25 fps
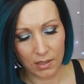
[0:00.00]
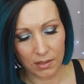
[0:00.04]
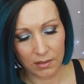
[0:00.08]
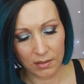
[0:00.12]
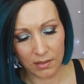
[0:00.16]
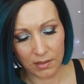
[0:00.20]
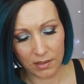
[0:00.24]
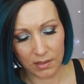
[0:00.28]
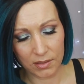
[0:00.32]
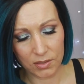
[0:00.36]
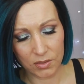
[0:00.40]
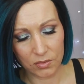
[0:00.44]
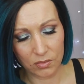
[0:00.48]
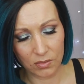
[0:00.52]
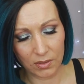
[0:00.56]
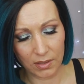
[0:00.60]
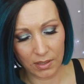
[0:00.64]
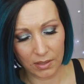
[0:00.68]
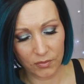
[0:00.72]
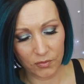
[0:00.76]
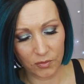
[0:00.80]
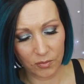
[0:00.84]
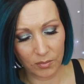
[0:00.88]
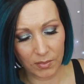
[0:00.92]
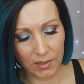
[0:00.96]
I think it's too
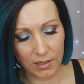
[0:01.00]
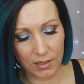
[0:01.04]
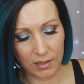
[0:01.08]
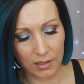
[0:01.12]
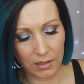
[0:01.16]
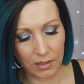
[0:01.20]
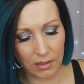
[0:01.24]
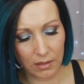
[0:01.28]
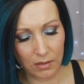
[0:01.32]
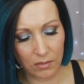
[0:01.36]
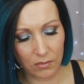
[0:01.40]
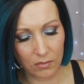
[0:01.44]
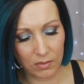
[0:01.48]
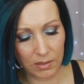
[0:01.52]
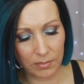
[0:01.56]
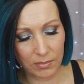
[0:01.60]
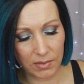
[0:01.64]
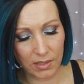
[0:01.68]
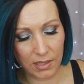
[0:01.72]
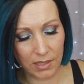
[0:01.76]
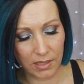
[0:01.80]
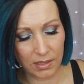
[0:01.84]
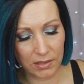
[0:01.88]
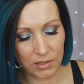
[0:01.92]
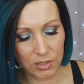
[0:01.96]
light for me now. Let
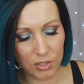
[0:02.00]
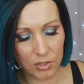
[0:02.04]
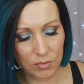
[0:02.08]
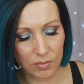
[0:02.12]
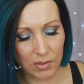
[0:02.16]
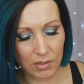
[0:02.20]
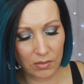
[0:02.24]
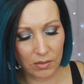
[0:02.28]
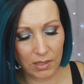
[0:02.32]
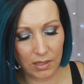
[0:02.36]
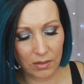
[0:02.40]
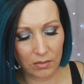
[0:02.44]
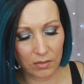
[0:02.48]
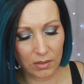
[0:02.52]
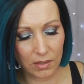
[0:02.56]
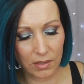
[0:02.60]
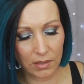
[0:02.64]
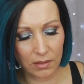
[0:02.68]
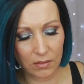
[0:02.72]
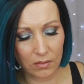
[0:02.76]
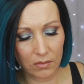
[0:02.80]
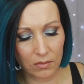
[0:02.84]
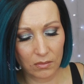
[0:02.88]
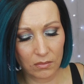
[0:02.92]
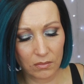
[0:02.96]
me kind of smear it out a
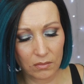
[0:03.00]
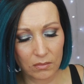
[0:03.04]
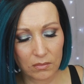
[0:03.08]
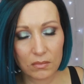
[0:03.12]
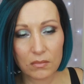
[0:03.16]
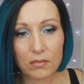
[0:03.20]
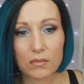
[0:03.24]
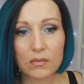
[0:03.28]
little.